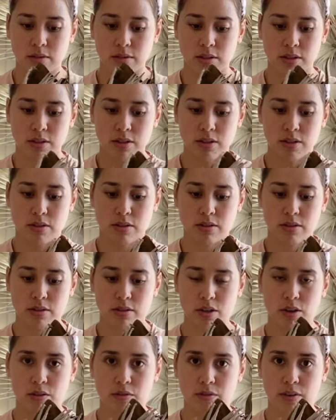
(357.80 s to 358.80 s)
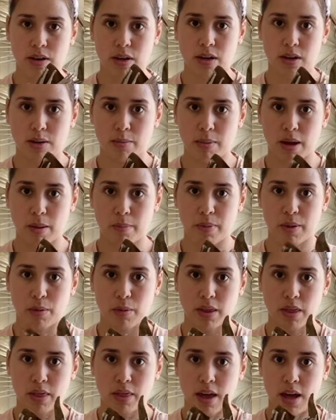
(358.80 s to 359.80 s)
So, so far I'm happy
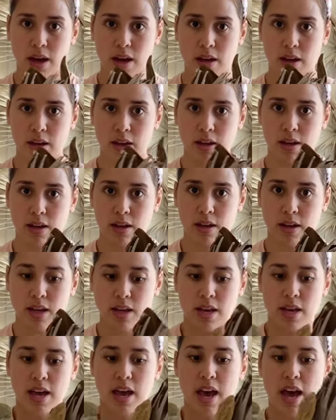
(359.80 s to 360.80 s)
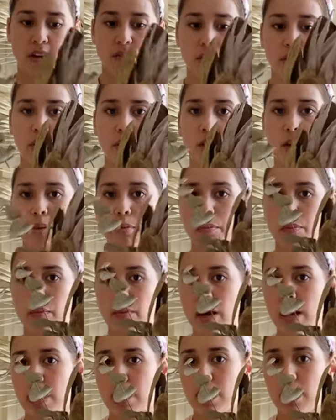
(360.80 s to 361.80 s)
with that. Everything,
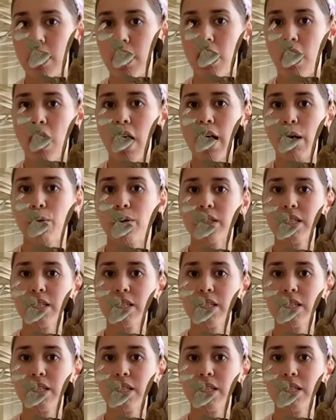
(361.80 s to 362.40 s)
and I would